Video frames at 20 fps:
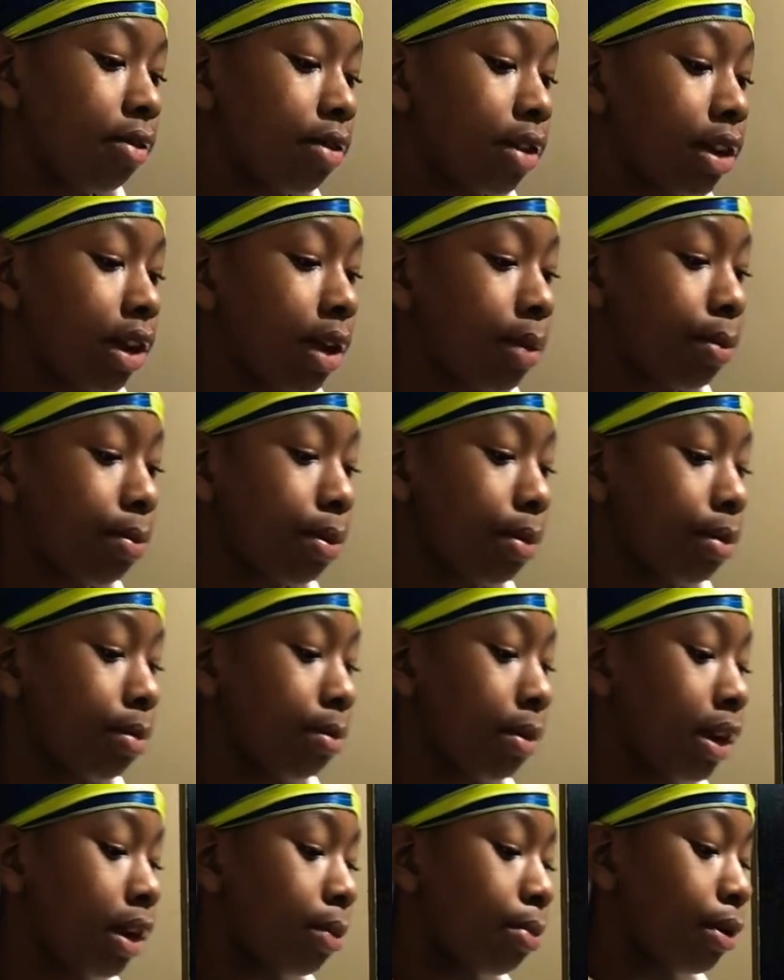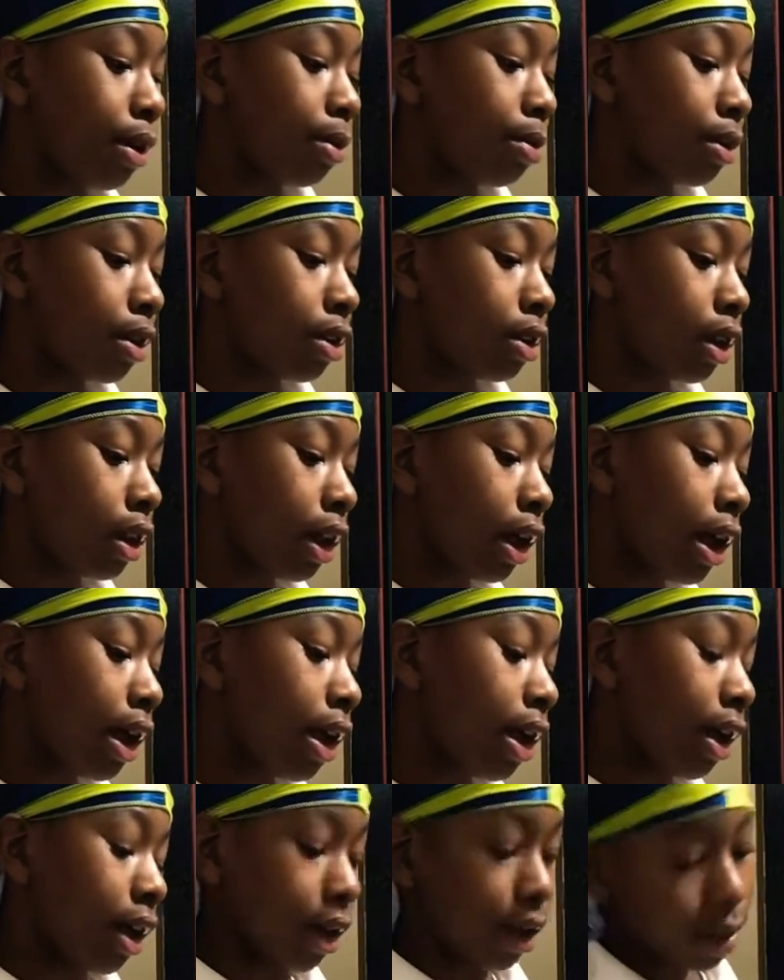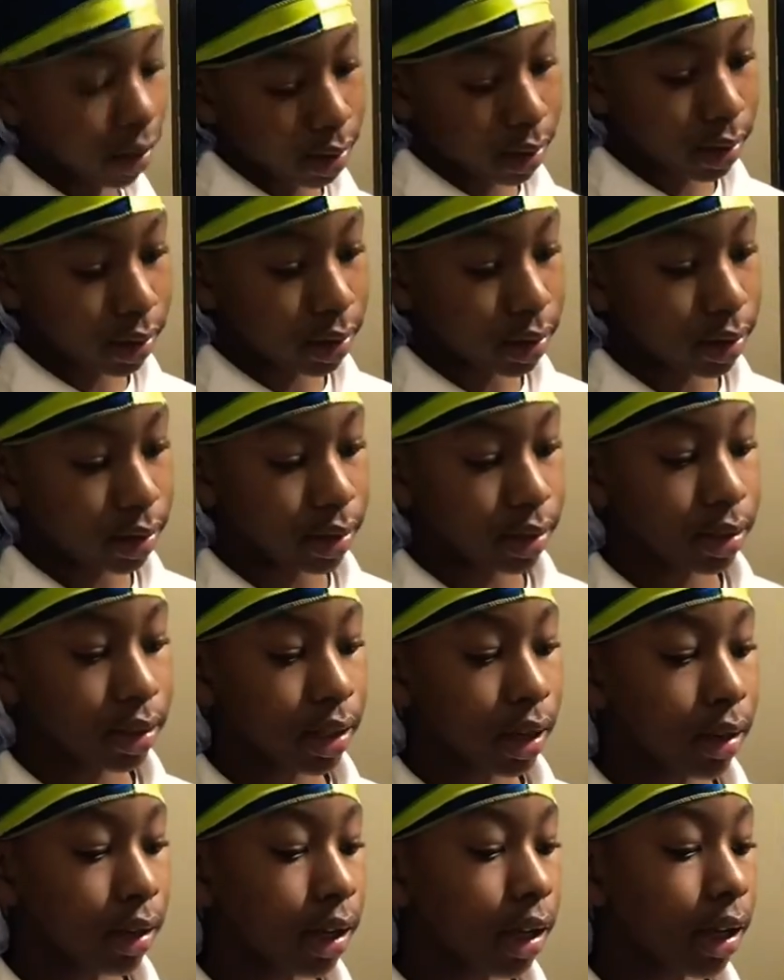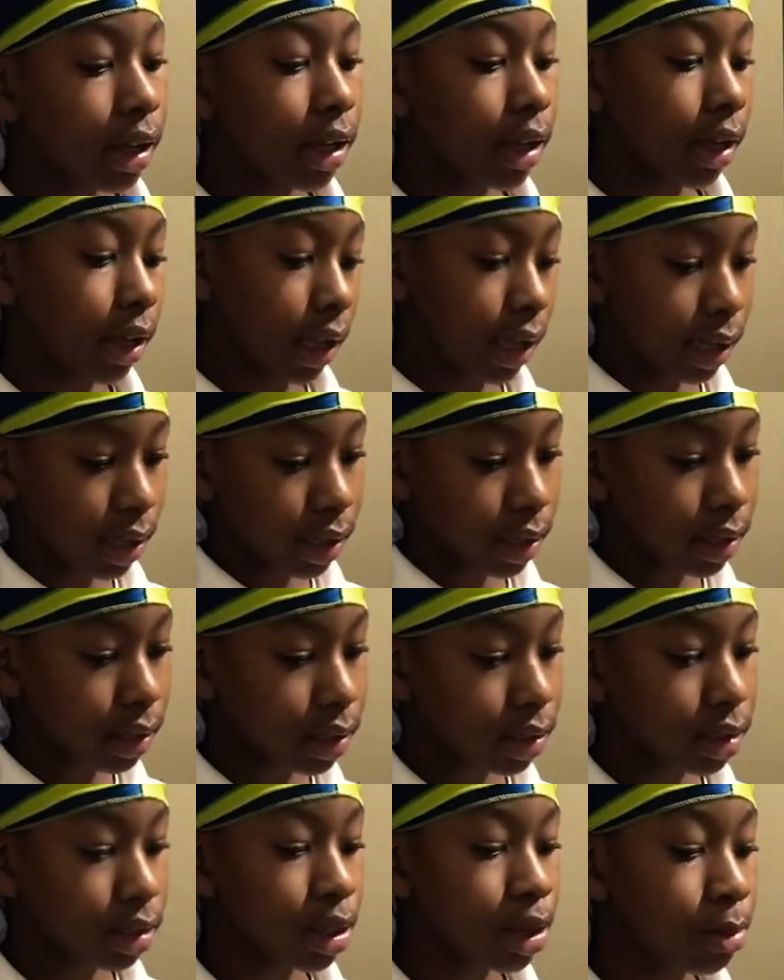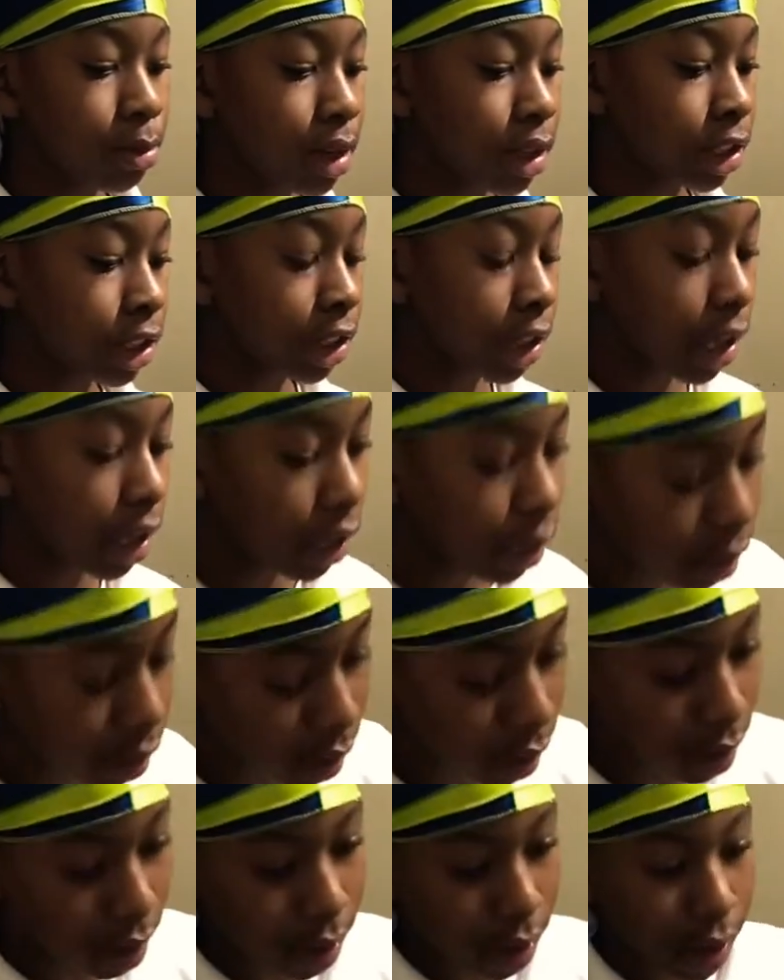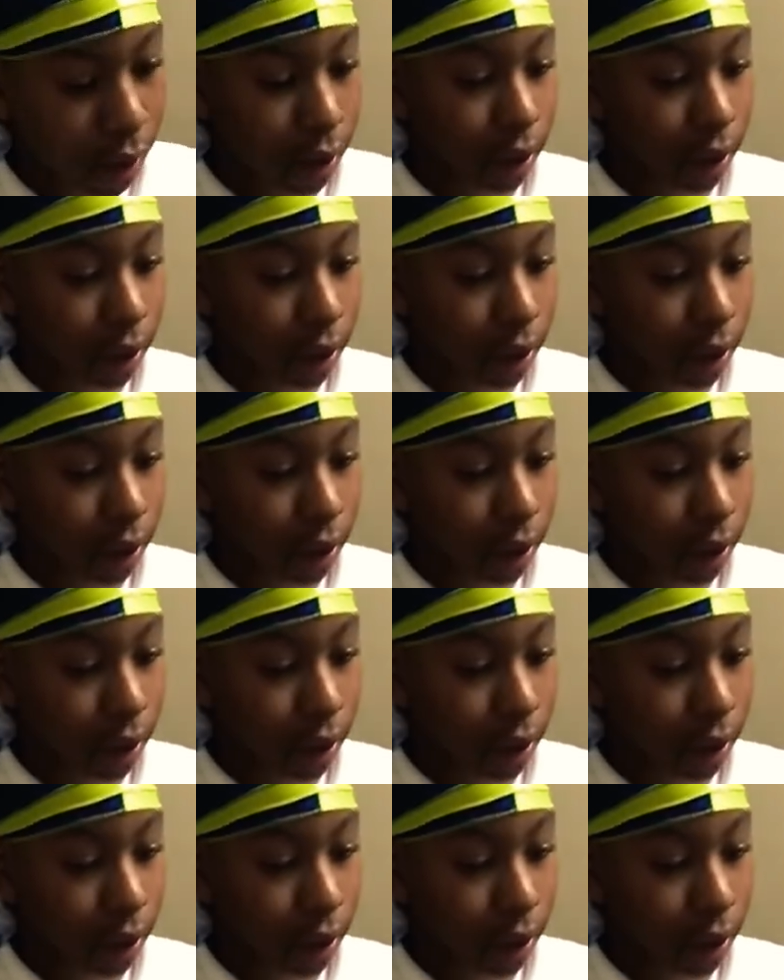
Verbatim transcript: wasn't that many people on the live. And so, yeah, took my shot. I